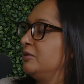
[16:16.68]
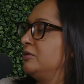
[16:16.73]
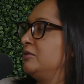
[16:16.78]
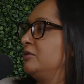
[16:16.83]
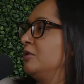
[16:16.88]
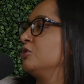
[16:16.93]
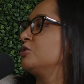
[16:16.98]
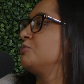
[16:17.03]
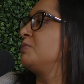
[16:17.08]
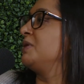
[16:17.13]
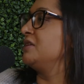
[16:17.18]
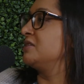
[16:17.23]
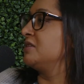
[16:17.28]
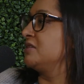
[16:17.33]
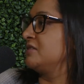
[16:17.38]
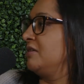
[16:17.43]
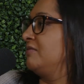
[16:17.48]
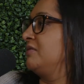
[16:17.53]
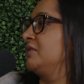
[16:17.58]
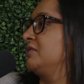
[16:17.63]
those
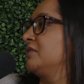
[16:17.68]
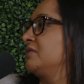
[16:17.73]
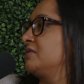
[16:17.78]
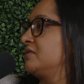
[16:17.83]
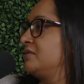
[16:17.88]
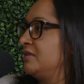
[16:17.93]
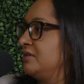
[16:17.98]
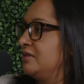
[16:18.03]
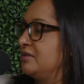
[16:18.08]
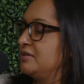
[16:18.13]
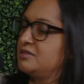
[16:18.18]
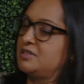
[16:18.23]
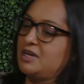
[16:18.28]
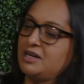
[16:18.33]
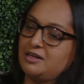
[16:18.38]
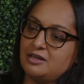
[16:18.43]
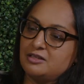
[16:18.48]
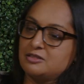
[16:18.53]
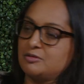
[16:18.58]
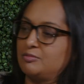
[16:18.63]
pieces of it, this the
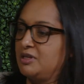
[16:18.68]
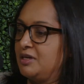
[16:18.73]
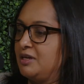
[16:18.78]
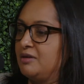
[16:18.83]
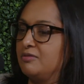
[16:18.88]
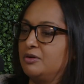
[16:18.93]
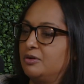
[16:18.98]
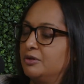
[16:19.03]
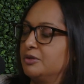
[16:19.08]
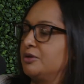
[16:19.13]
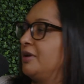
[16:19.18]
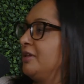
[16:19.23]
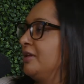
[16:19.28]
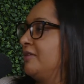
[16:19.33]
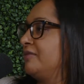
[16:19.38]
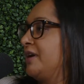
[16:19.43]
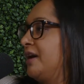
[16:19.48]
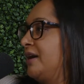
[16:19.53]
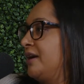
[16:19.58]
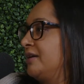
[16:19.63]
Satanism, the evil, and all
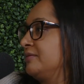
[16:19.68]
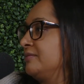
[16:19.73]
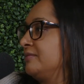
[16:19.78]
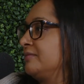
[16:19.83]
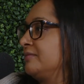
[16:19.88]
of that.